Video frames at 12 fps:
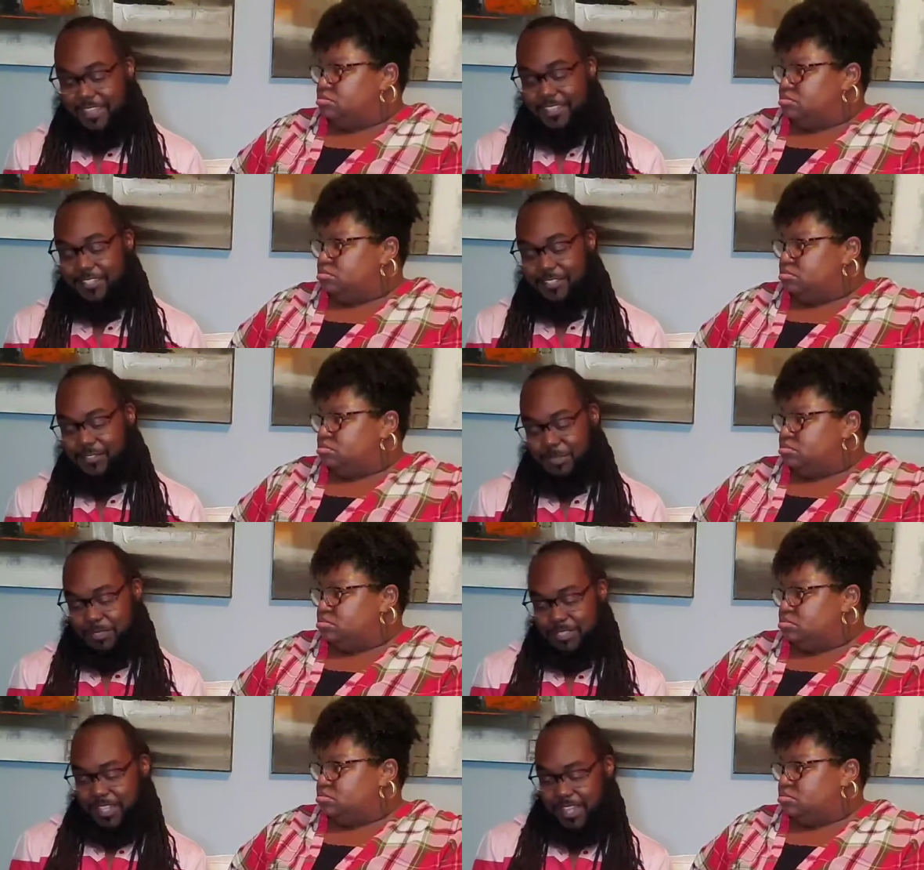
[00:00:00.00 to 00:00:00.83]
Speaker 1: And the
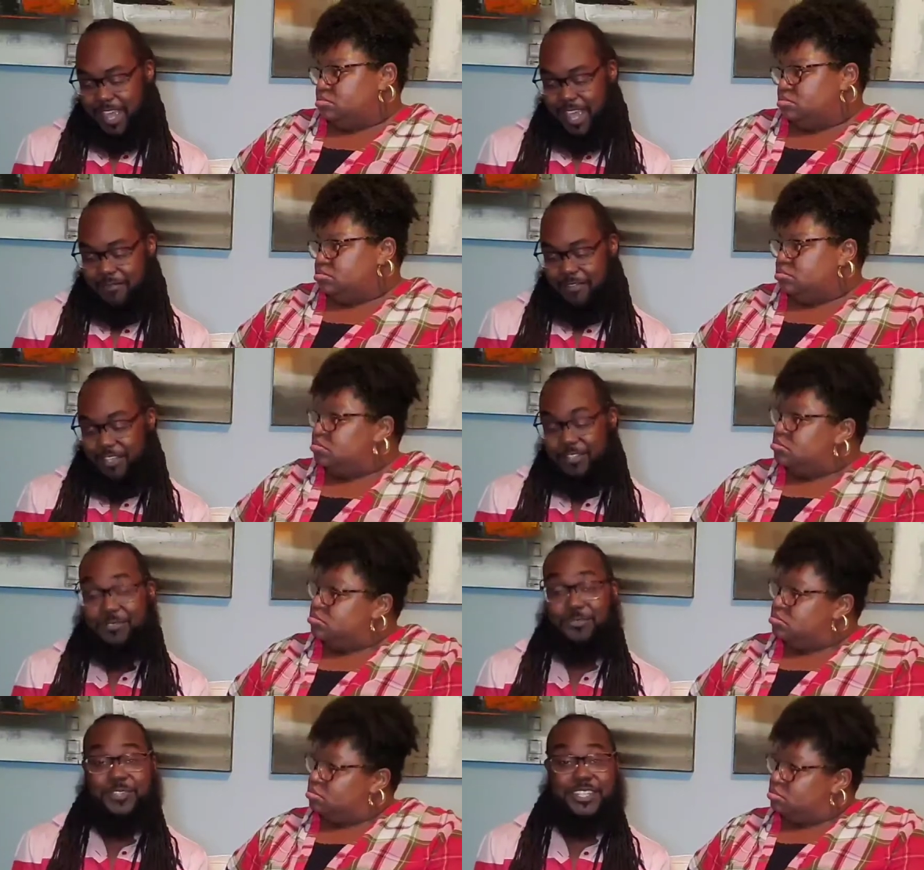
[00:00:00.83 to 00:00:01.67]
description they have
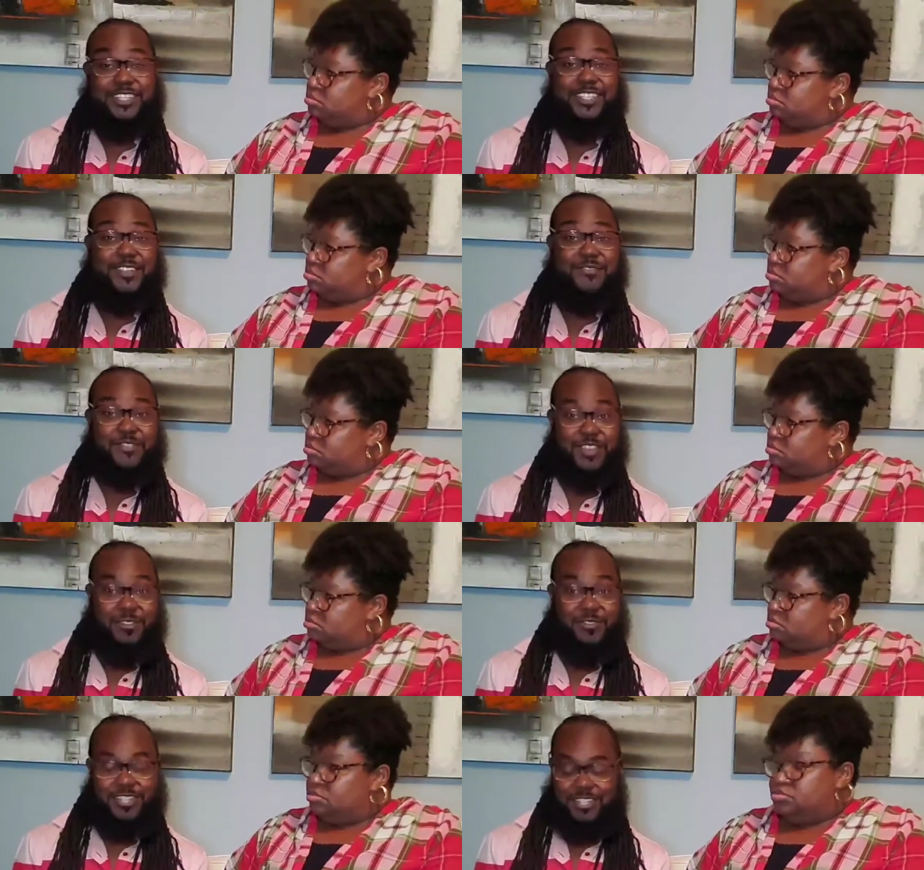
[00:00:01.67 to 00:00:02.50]
is rich
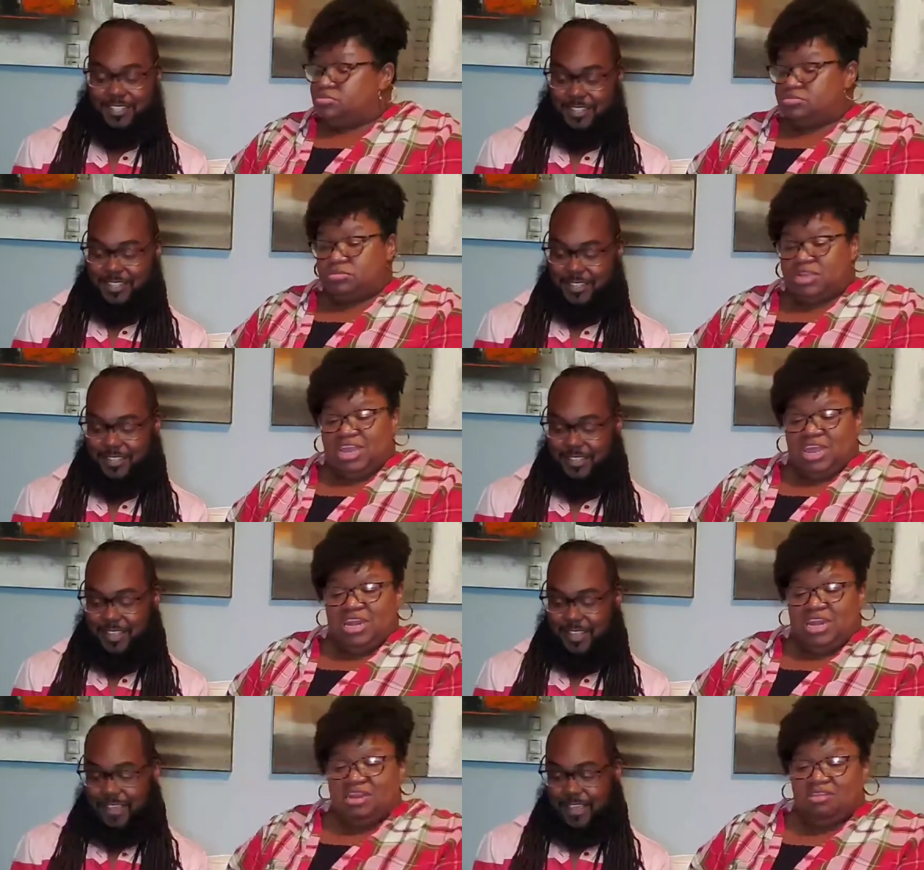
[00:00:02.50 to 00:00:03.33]
and
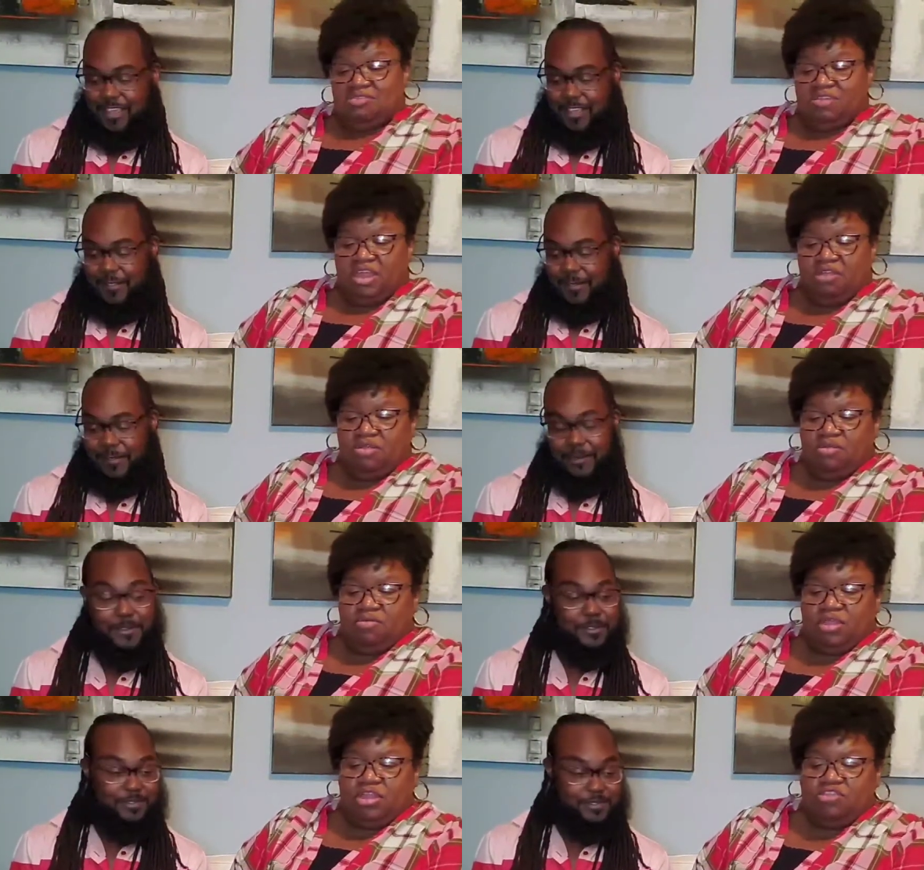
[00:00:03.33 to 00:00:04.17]
velvety. Yeah, it's
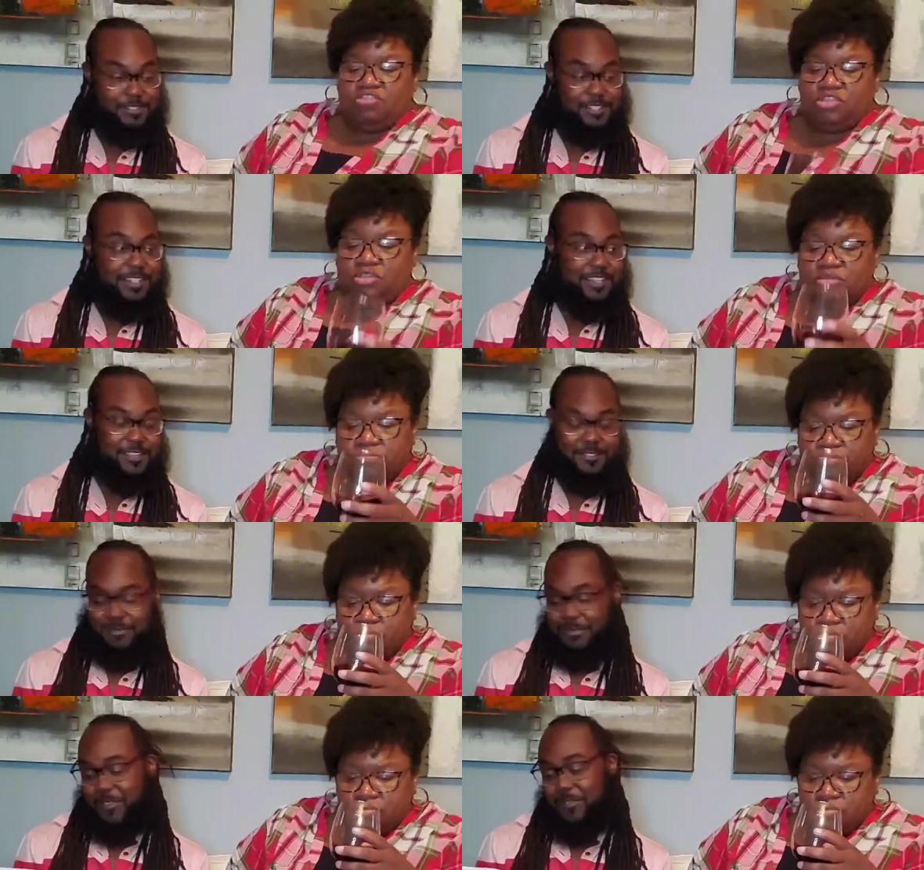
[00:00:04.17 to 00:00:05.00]
very rich.
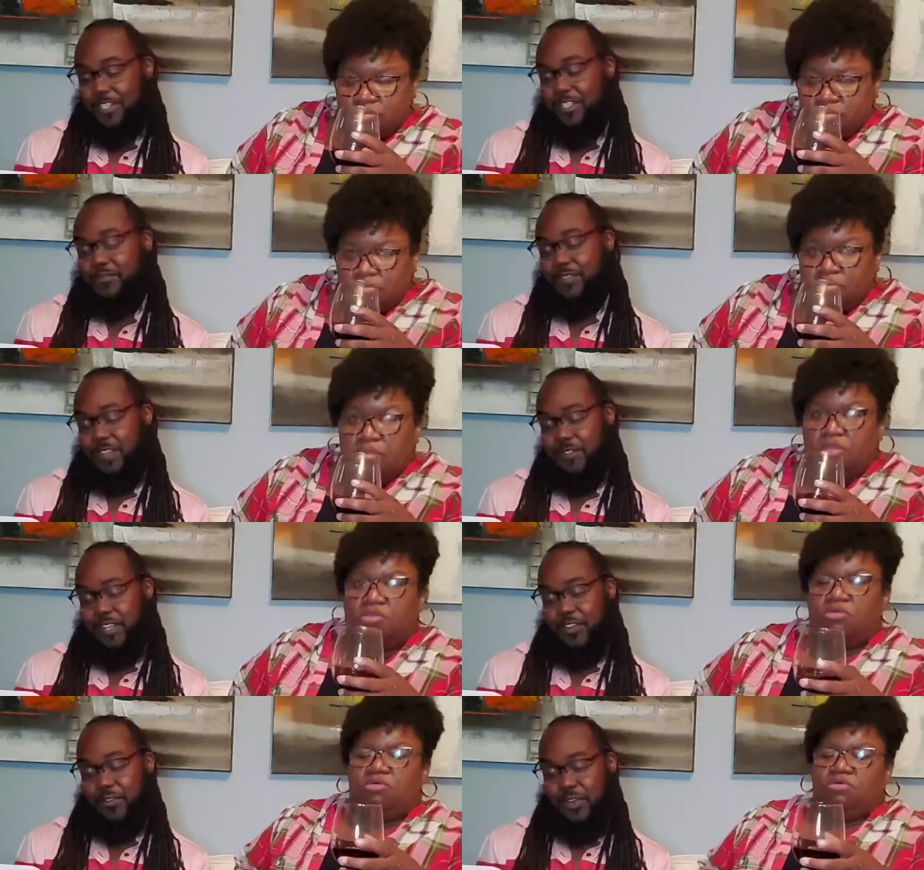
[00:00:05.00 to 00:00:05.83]
Yeah. Rich
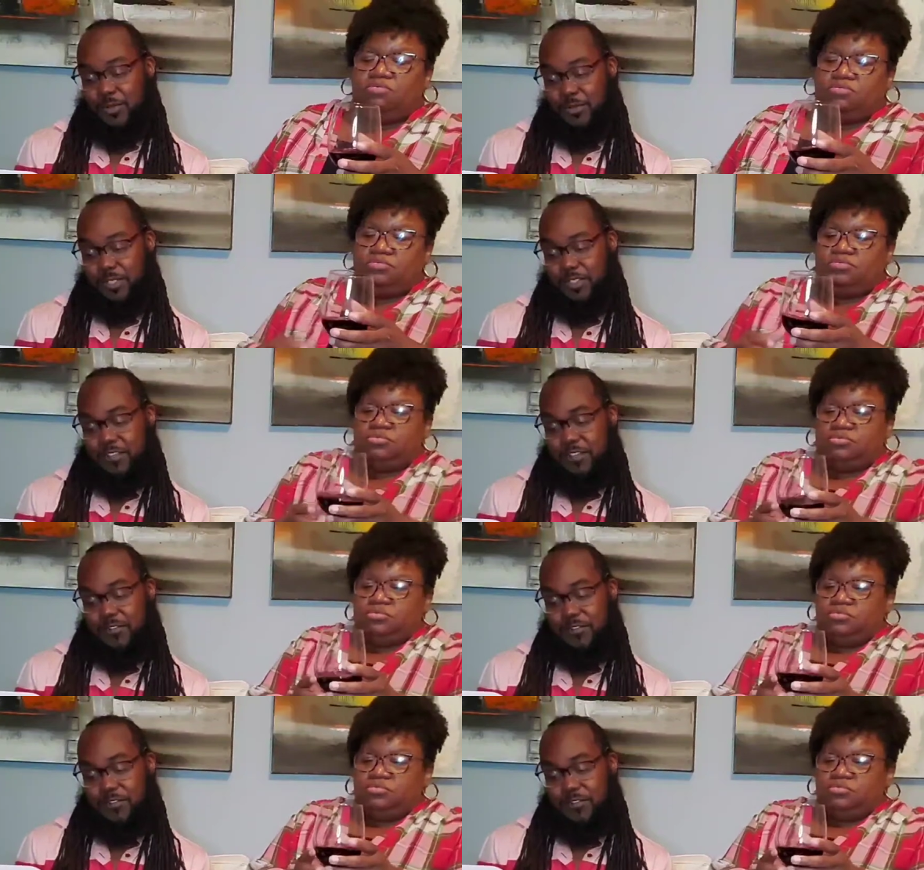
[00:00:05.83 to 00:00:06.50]
and velvety Ooh. aromas of